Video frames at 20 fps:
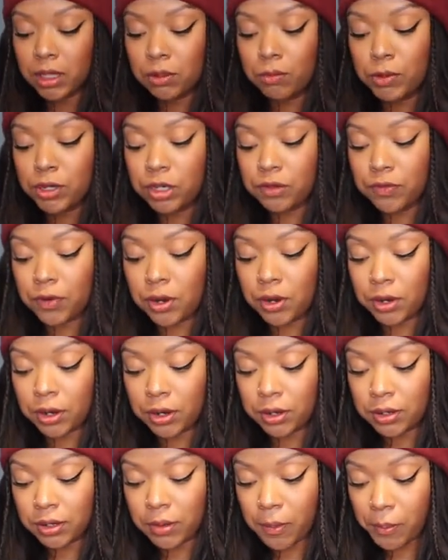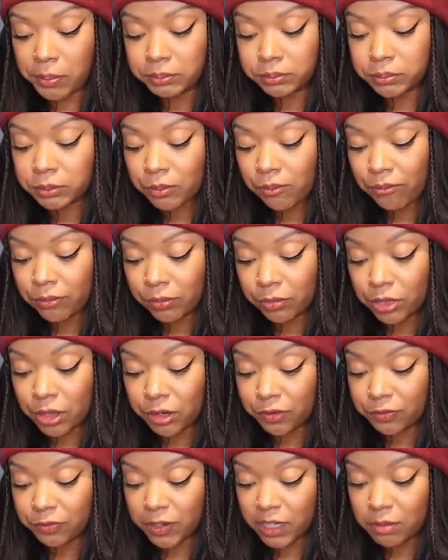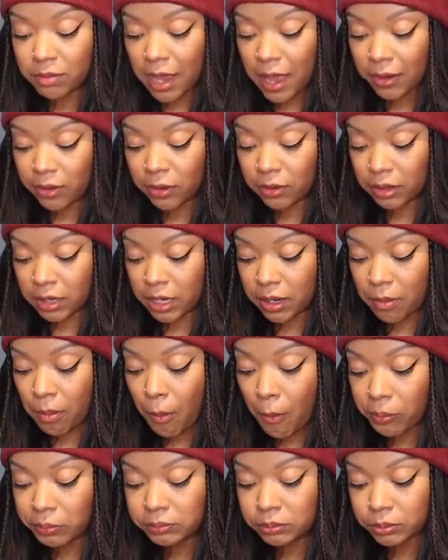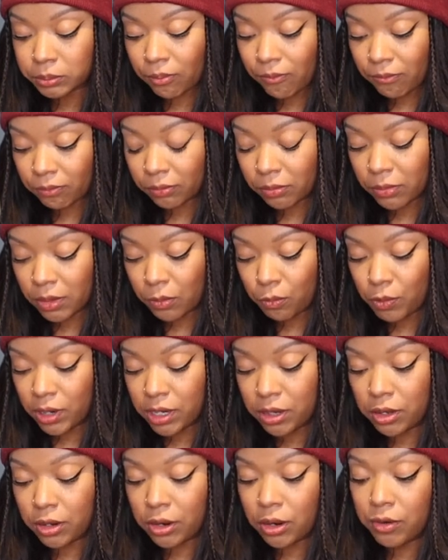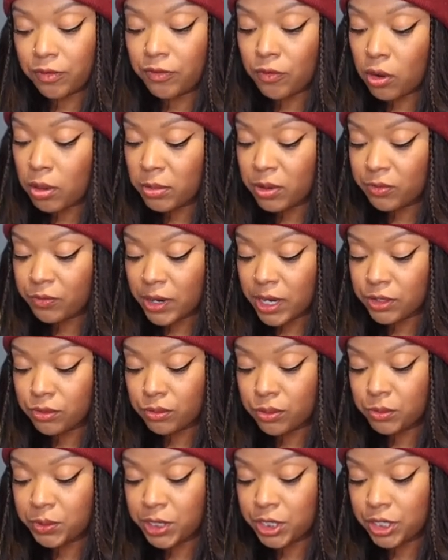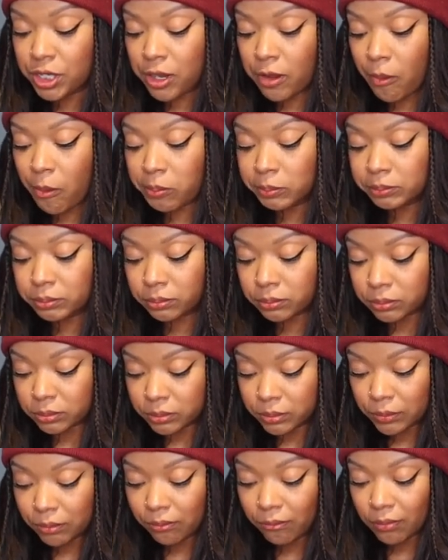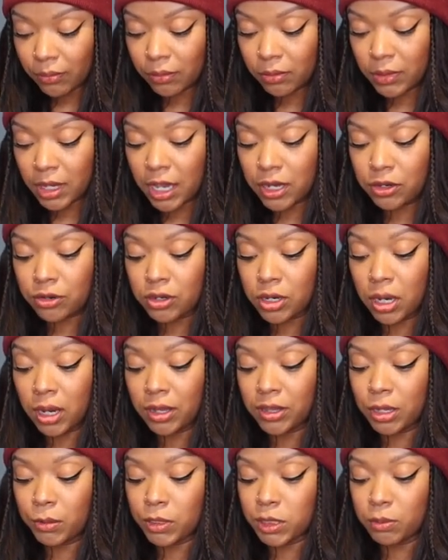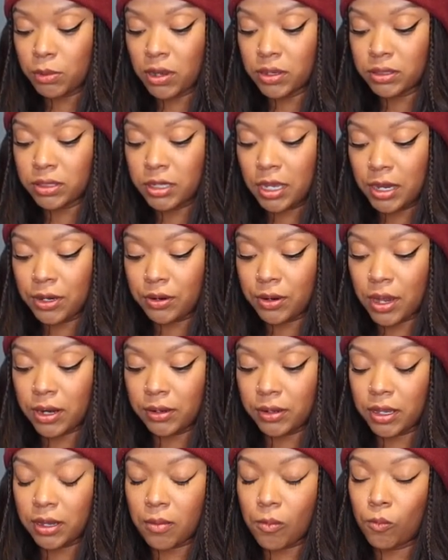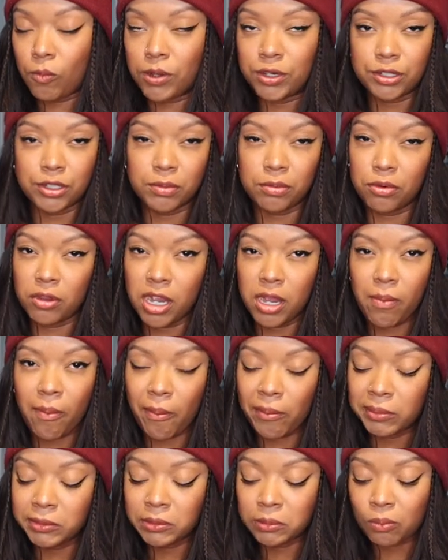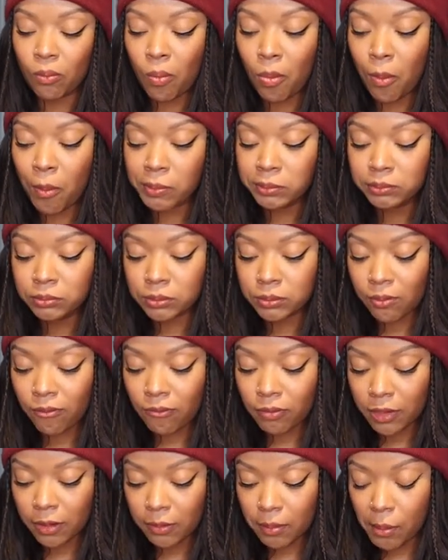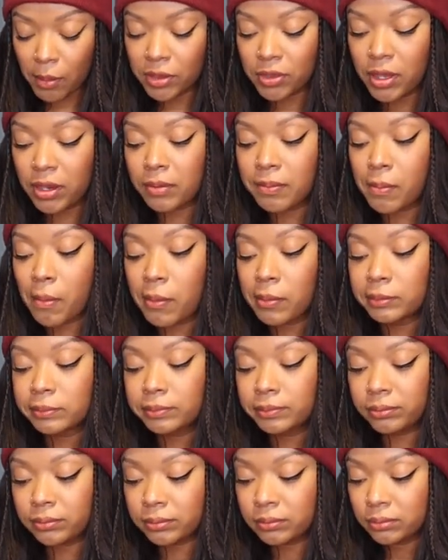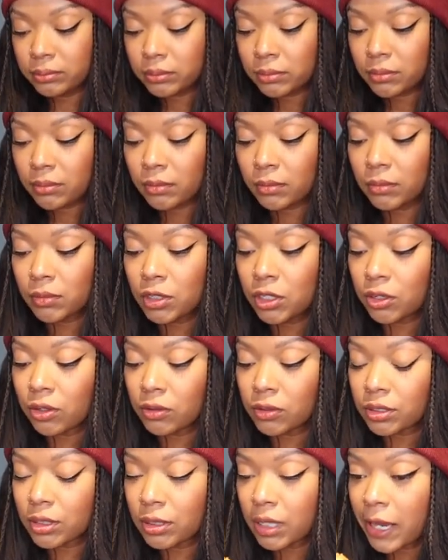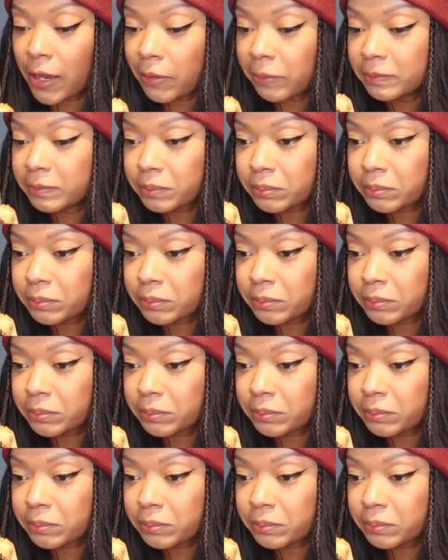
when you've heard their feedback on, like, when their former friends would reach out. And you know how they respond to that. You're kind of like, what's the point? But then you're also like,